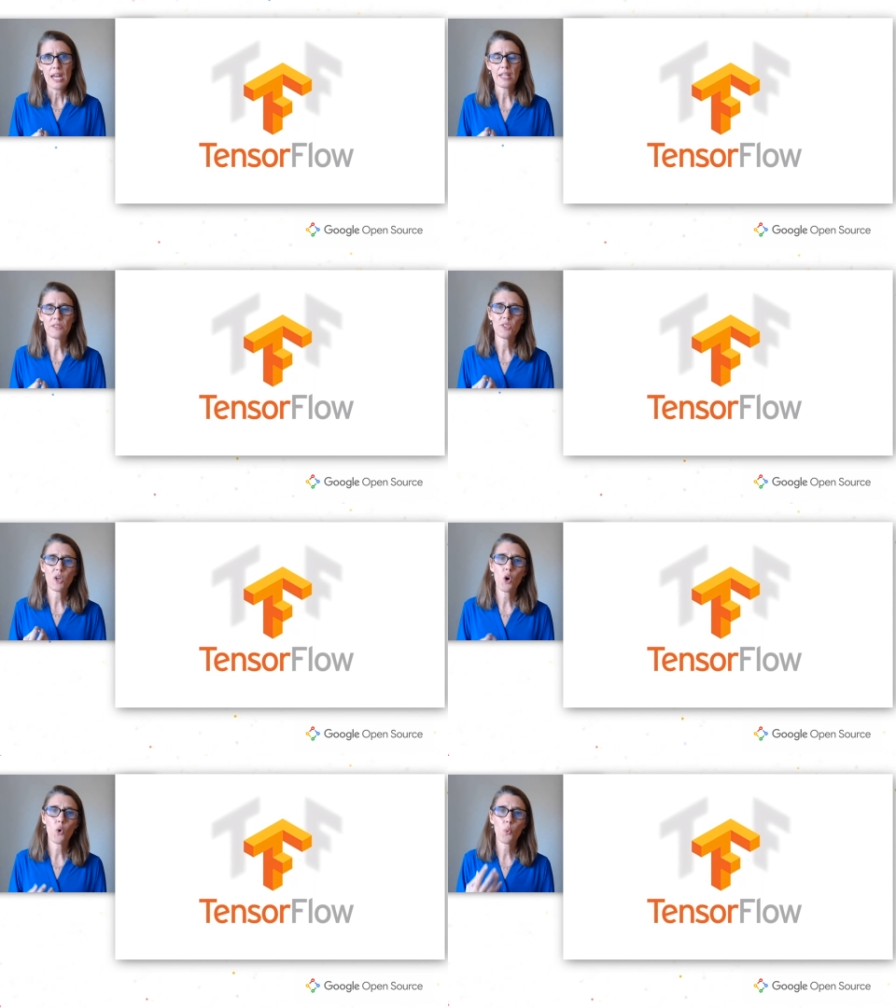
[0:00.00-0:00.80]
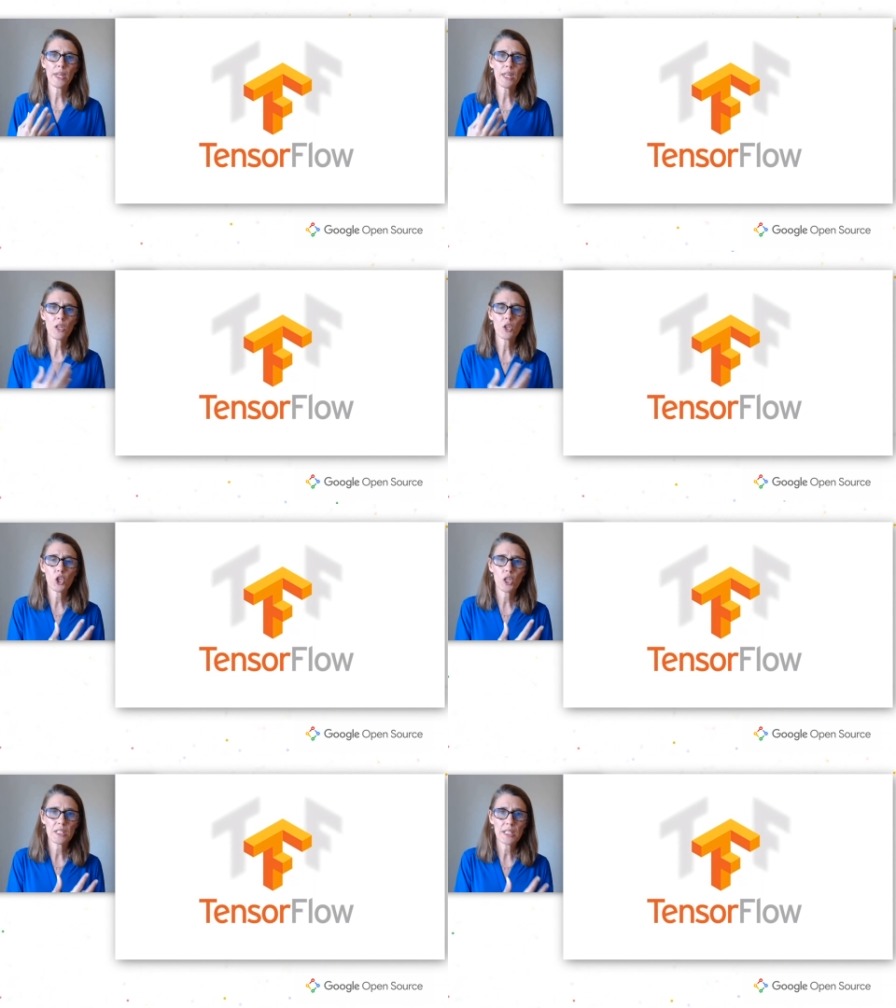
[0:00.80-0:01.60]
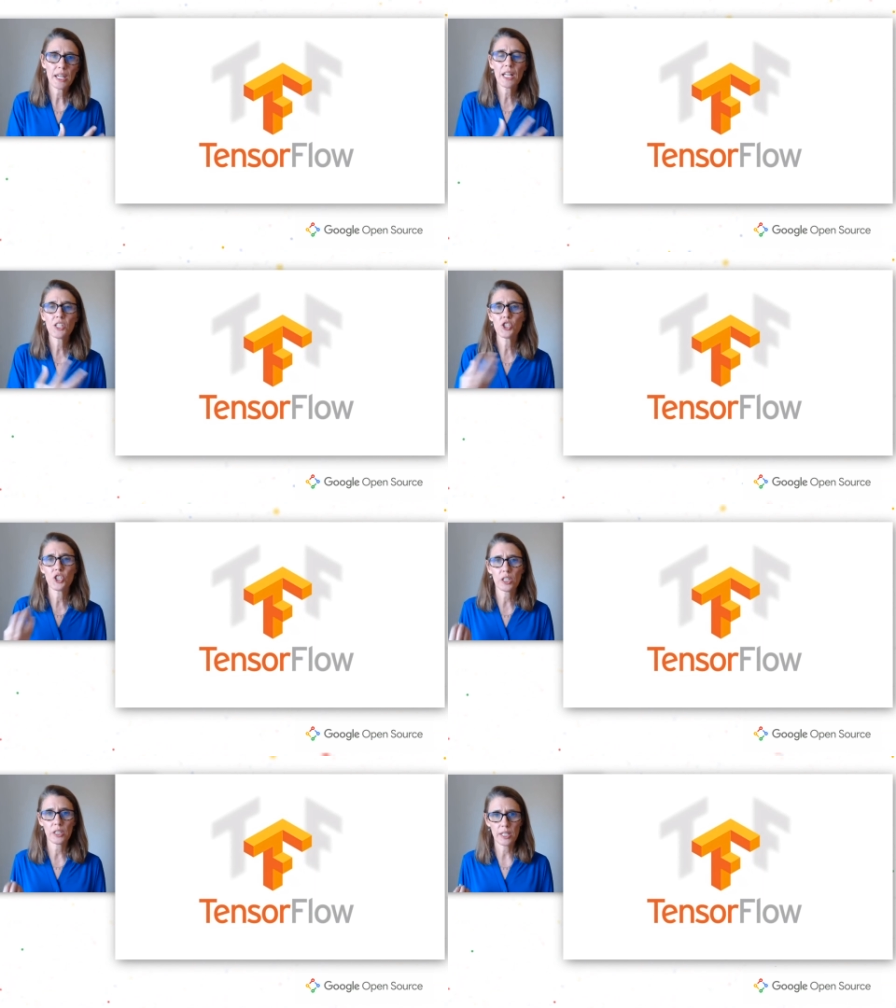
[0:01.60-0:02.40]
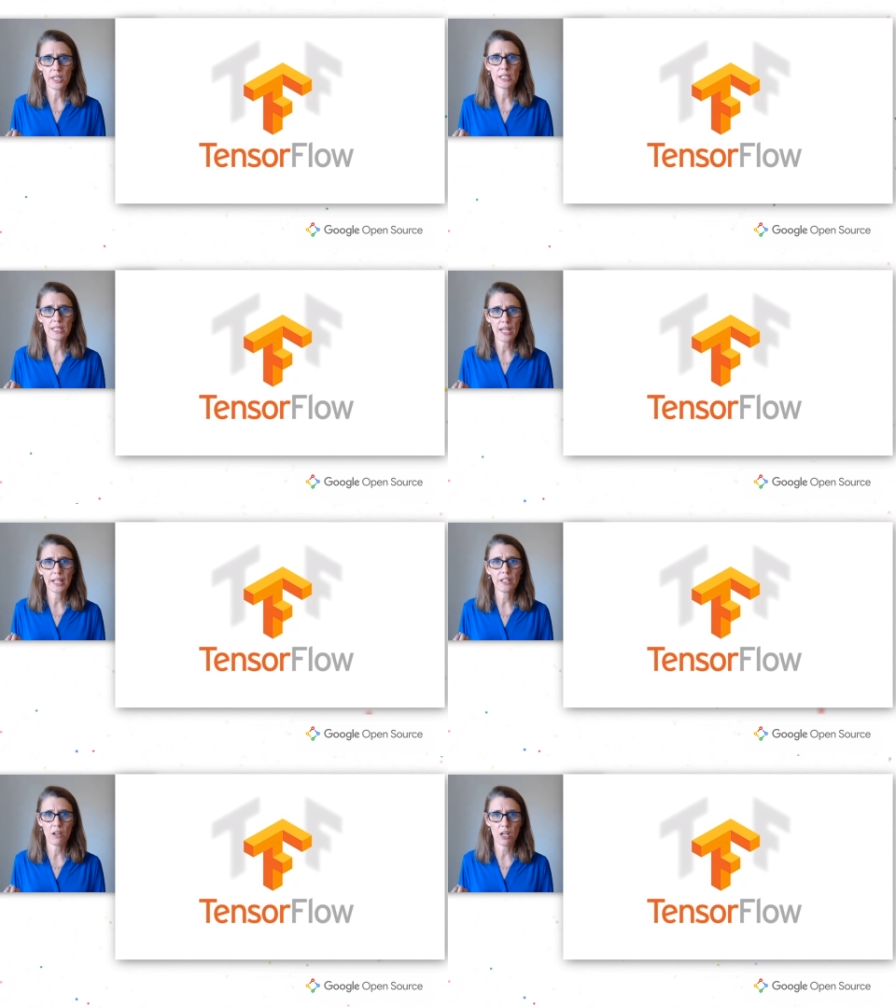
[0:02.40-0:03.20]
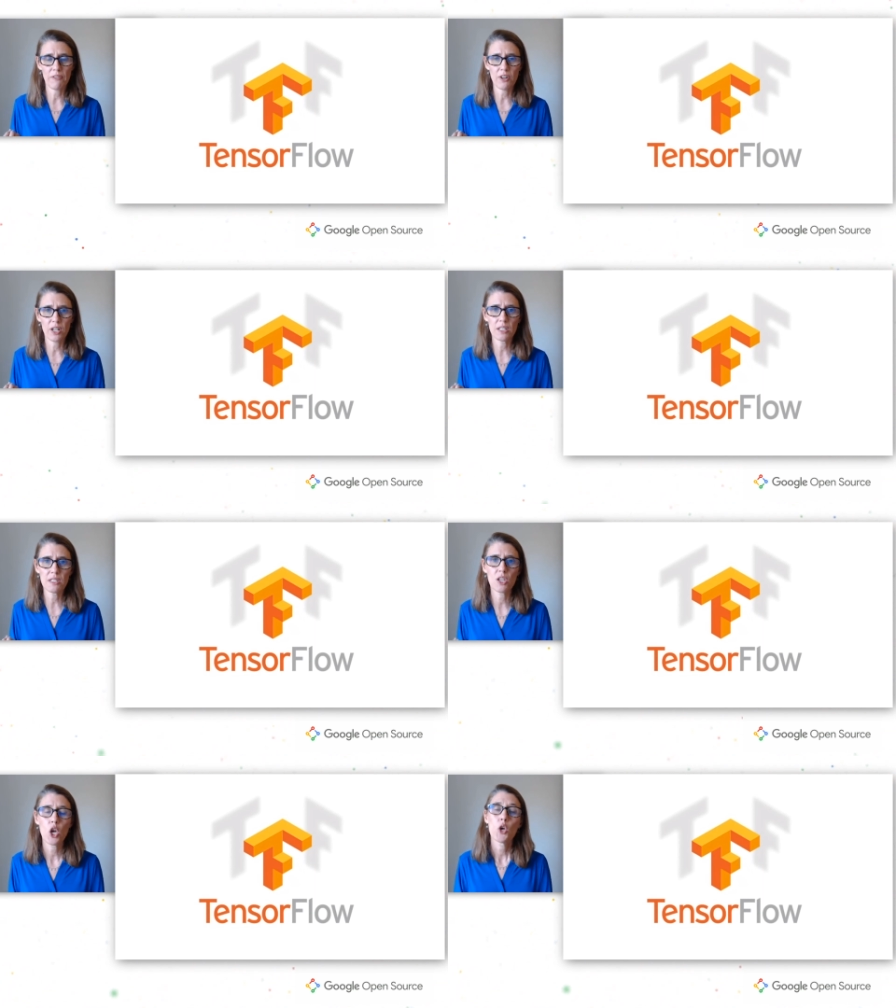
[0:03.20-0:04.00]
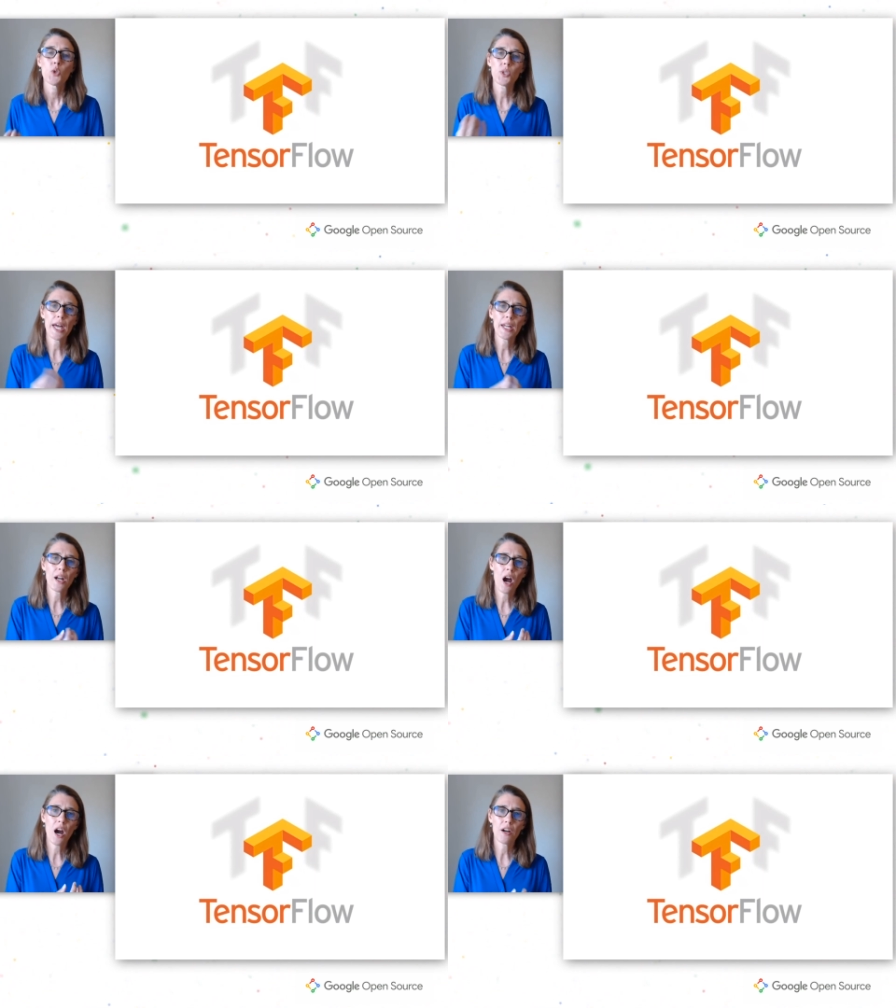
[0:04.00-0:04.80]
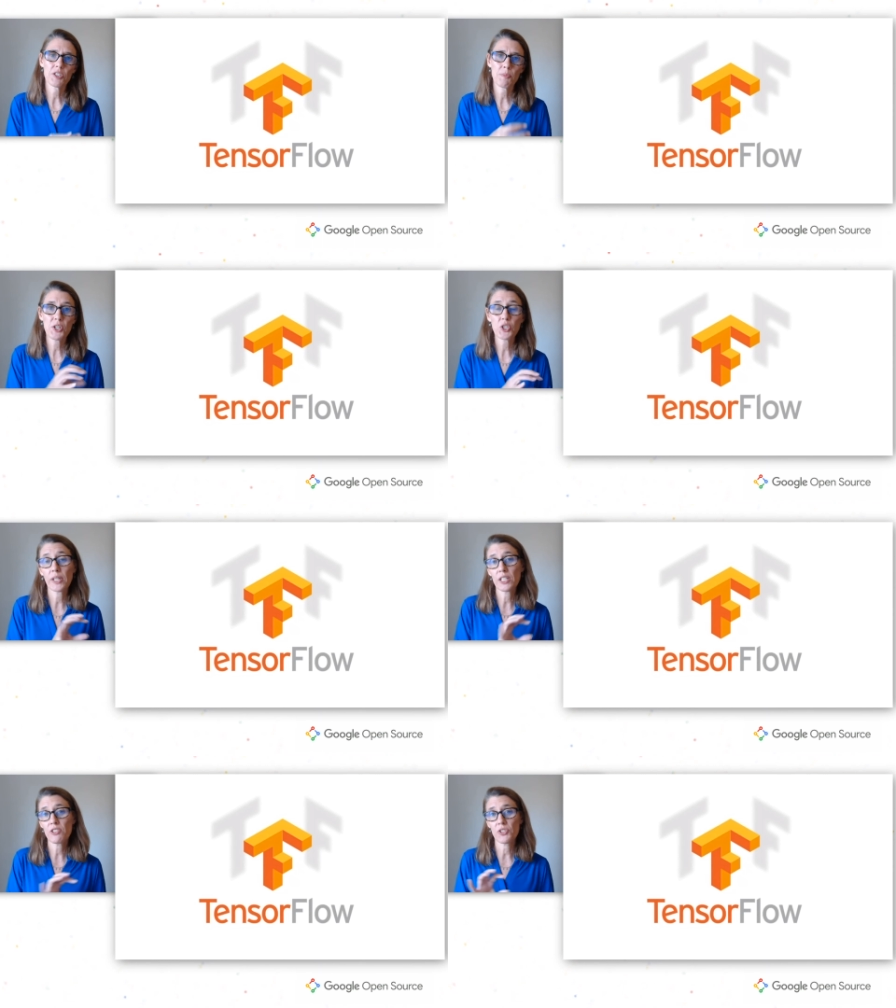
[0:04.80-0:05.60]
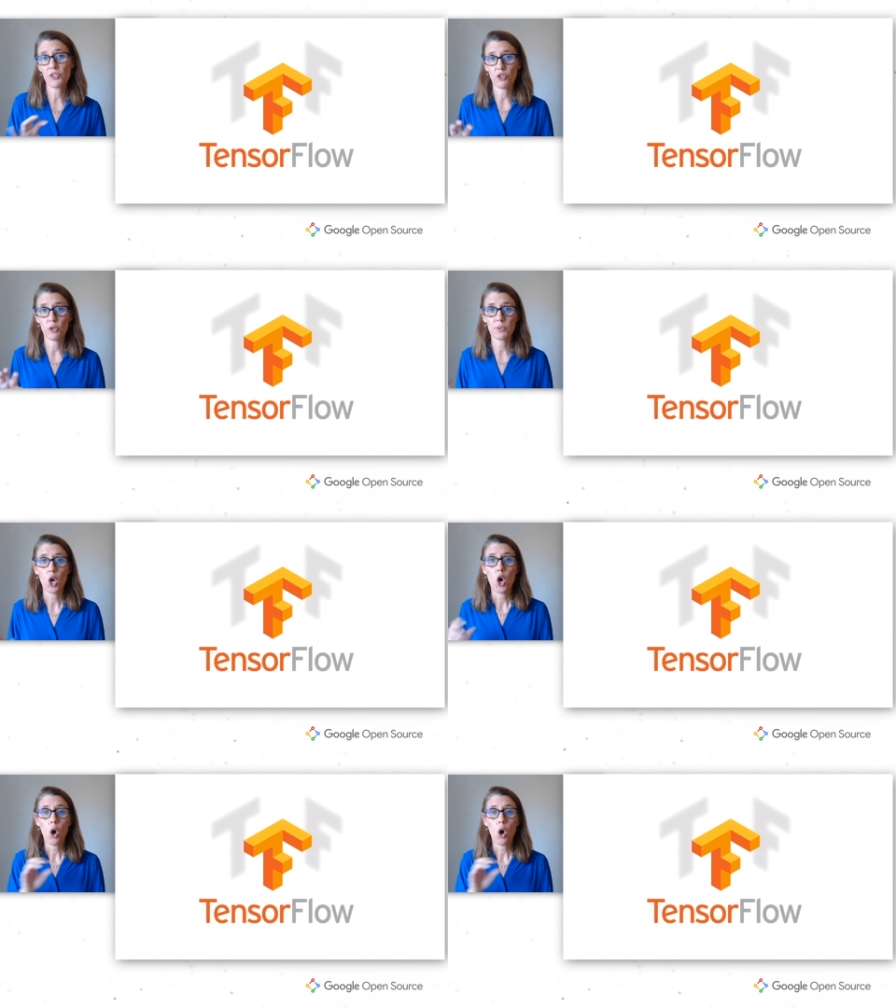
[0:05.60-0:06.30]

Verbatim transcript: And so we intentionally designed our governance so that our special interest groups